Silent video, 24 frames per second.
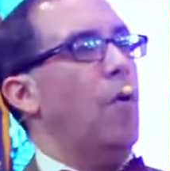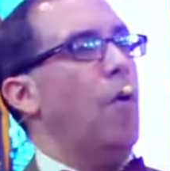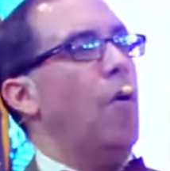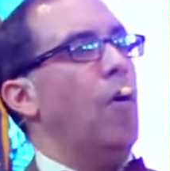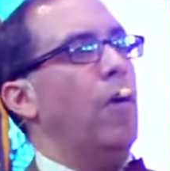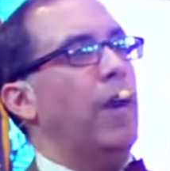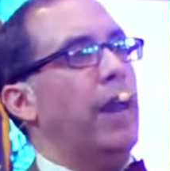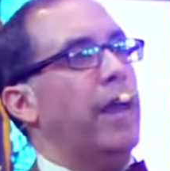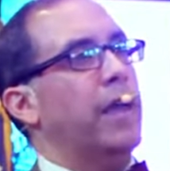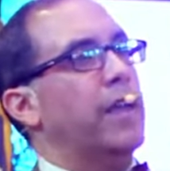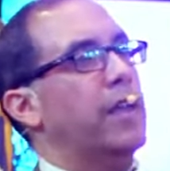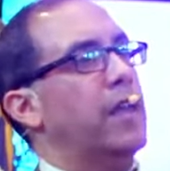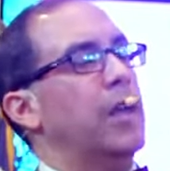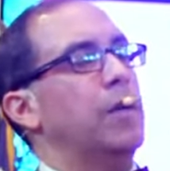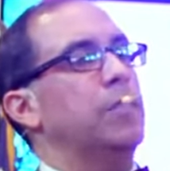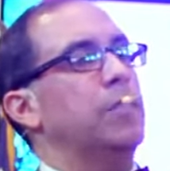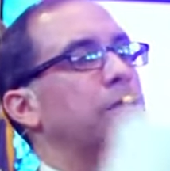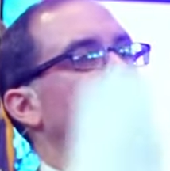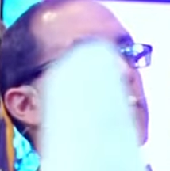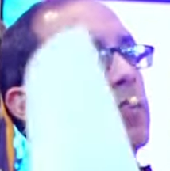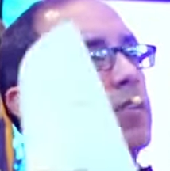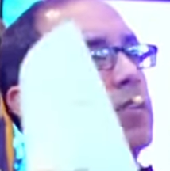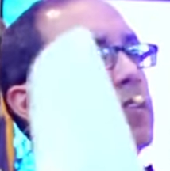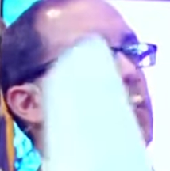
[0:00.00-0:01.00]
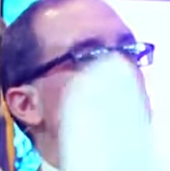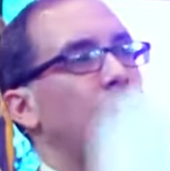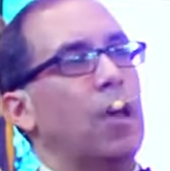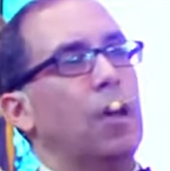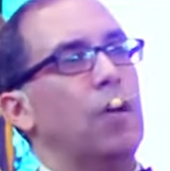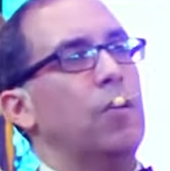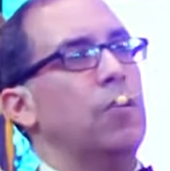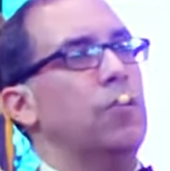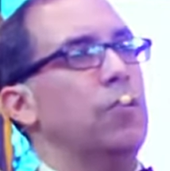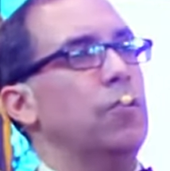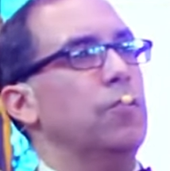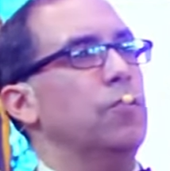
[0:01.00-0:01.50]
all I came to
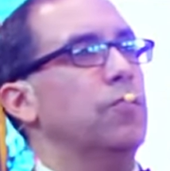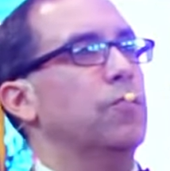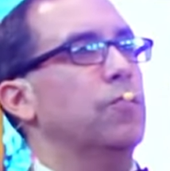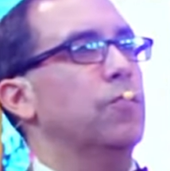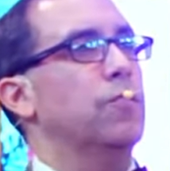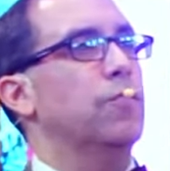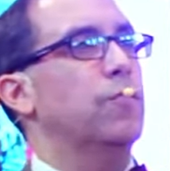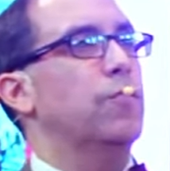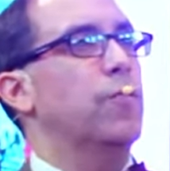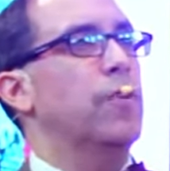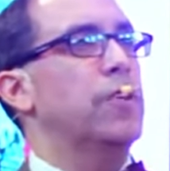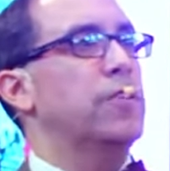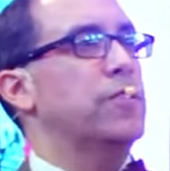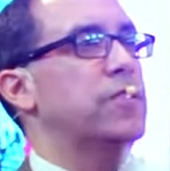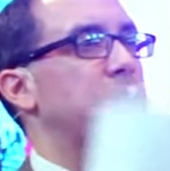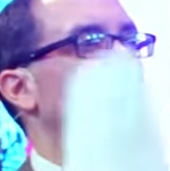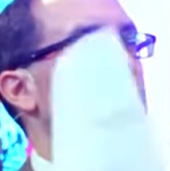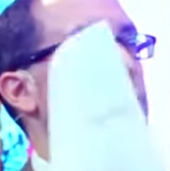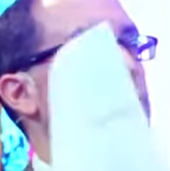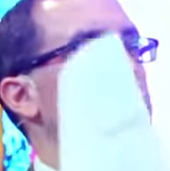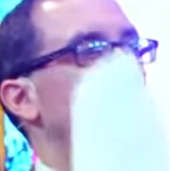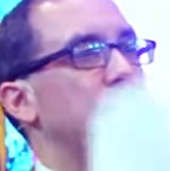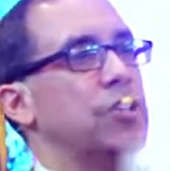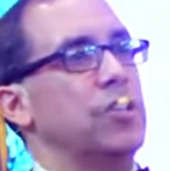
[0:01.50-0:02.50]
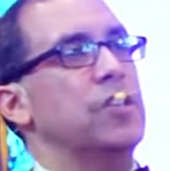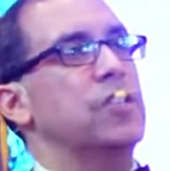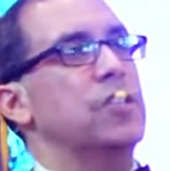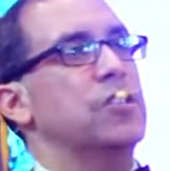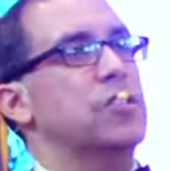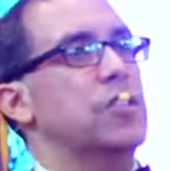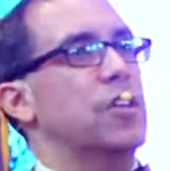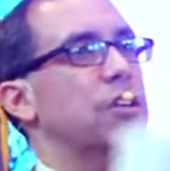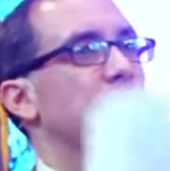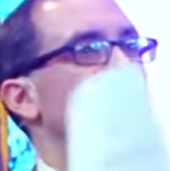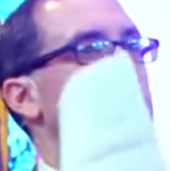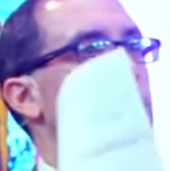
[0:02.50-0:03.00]
tell you was that
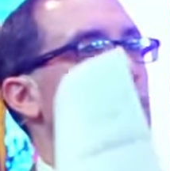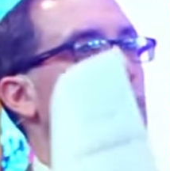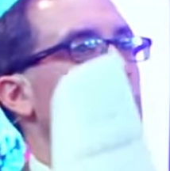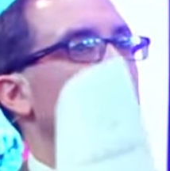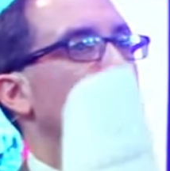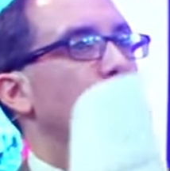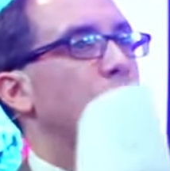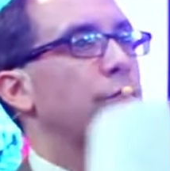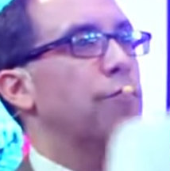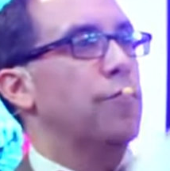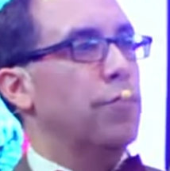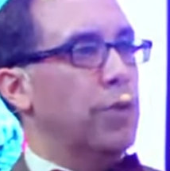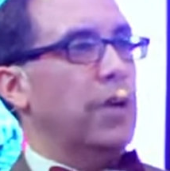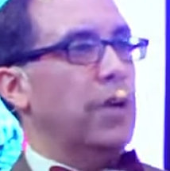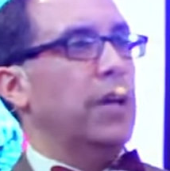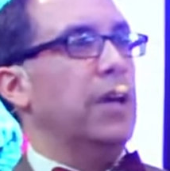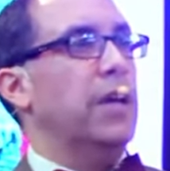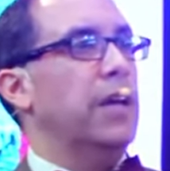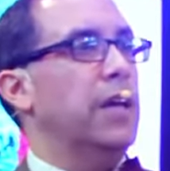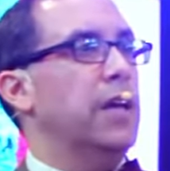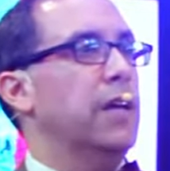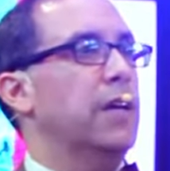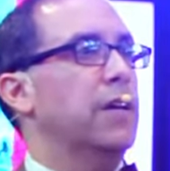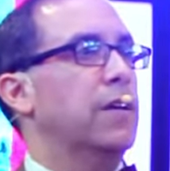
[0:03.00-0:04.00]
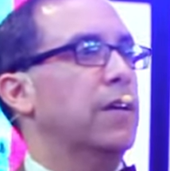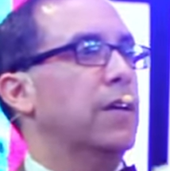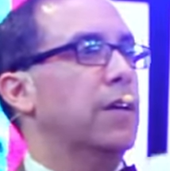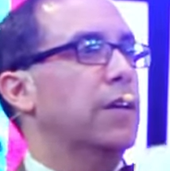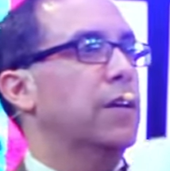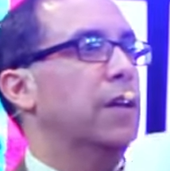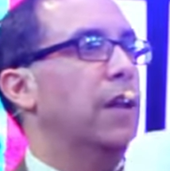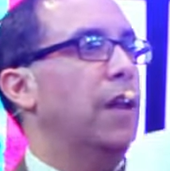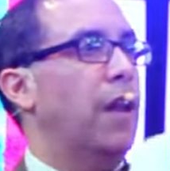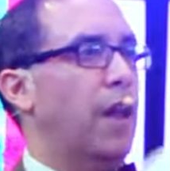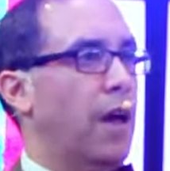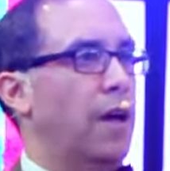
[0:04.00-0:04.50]
Jesus really
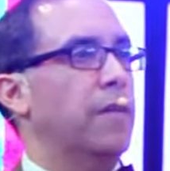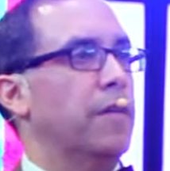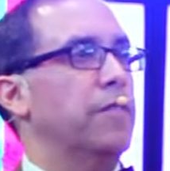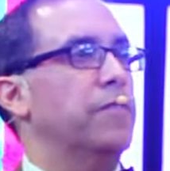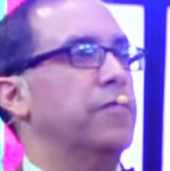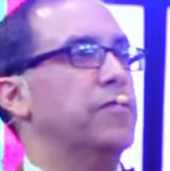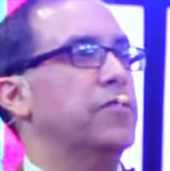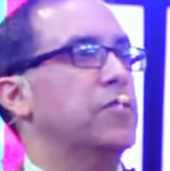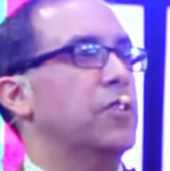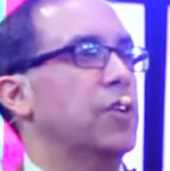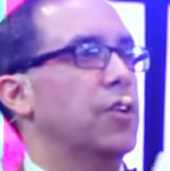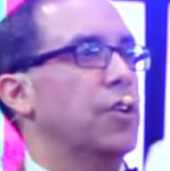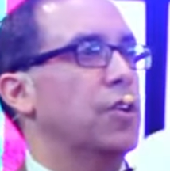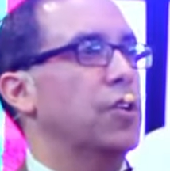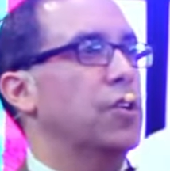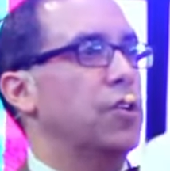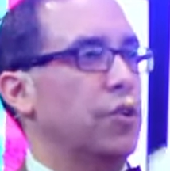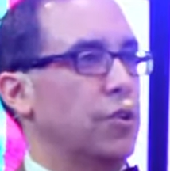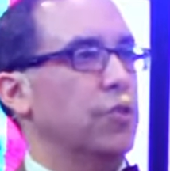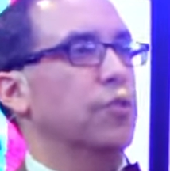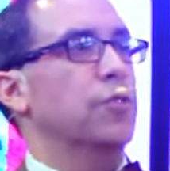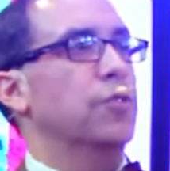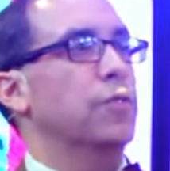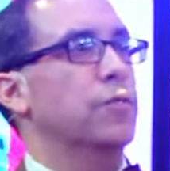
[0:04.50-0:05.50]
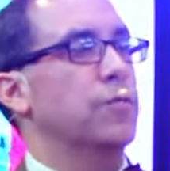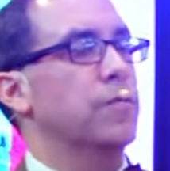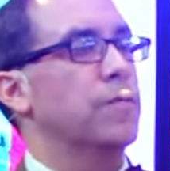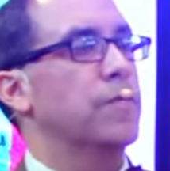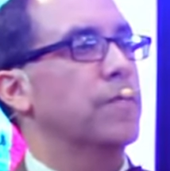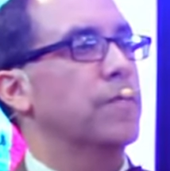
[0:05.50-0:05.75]
loves you